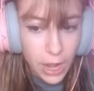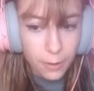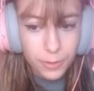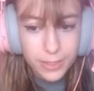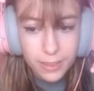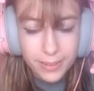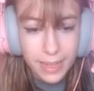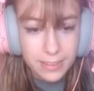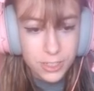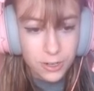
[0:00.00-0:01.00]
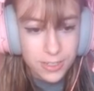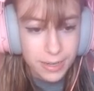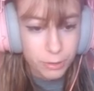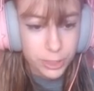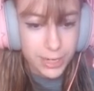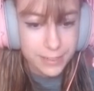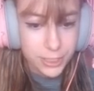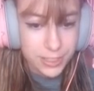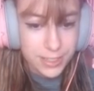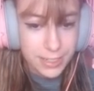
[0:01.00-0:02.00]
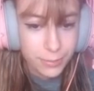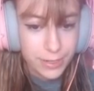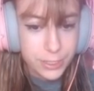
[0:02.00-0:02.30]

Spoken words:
really like that Star Stable changed the seaweed to